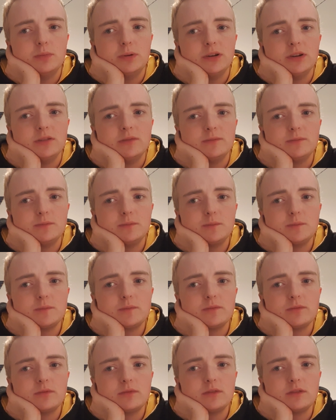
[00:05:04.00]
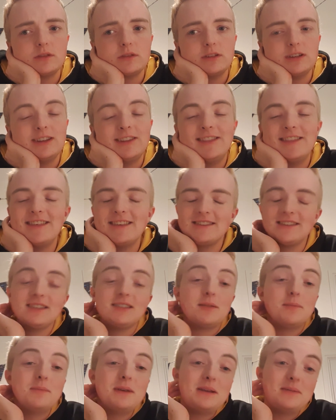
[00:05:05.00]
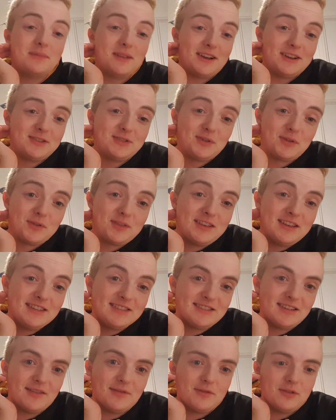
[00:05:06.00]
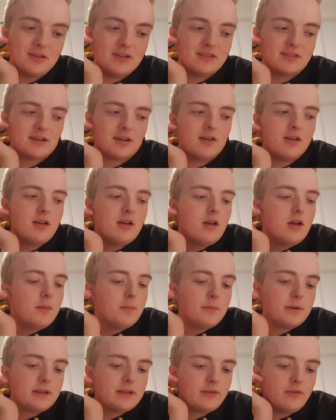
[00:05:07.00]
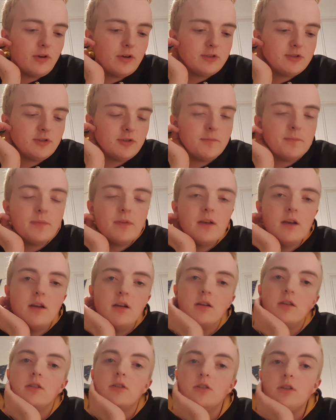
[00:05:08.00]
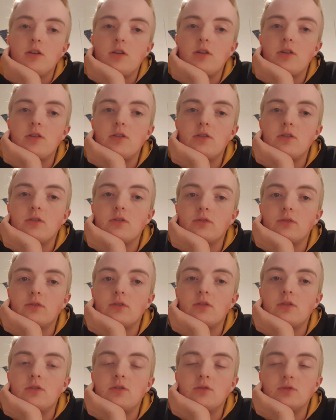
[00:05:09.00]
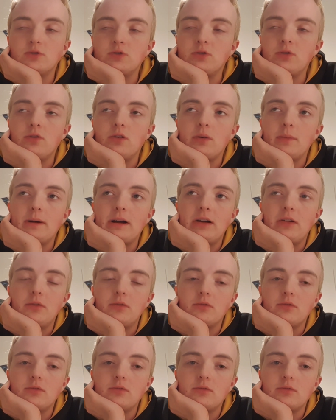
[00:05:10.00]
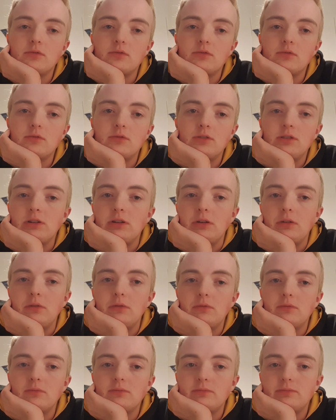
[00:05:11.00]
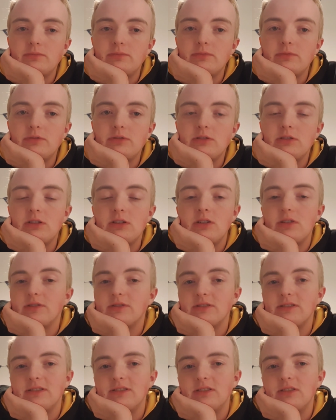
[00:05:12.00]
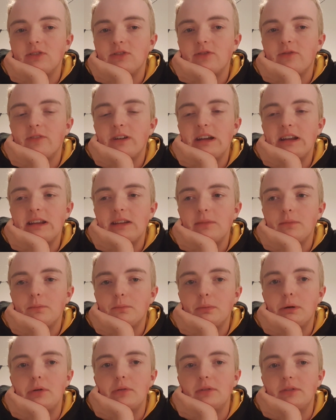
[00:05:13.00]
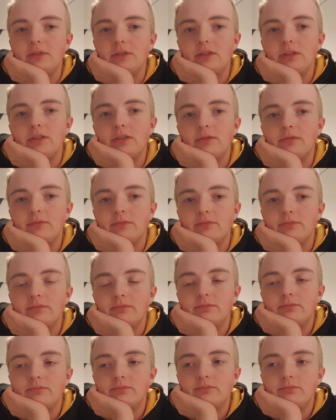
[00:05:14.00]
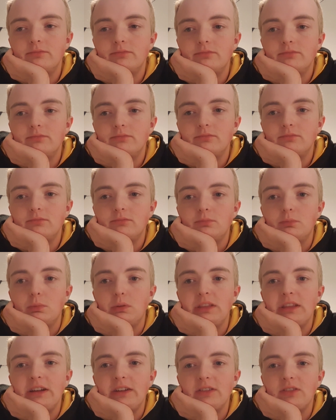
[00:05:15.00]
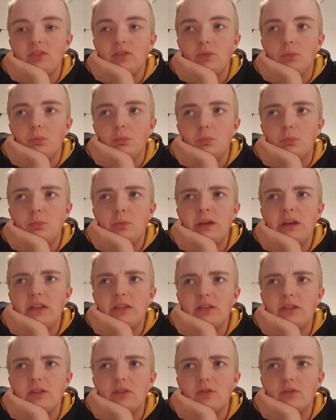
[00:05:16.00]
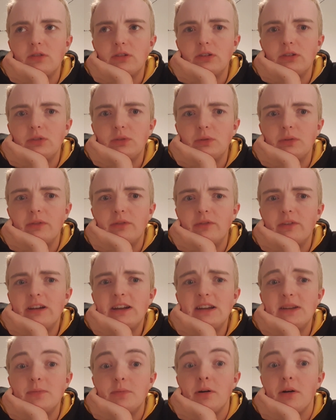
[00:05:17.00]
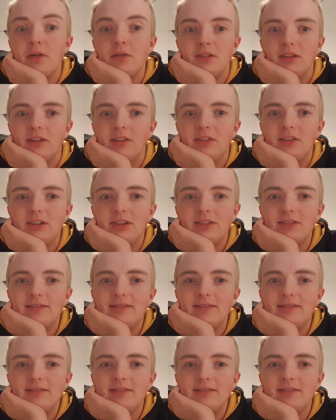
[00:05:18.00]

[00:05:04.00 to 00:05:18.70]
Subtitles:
but this is a meme I saw on the internet a few years ago, but it's very true. You're taught about, the Nazis invading Poland, but that doesn't mean that you're going to invade Poland.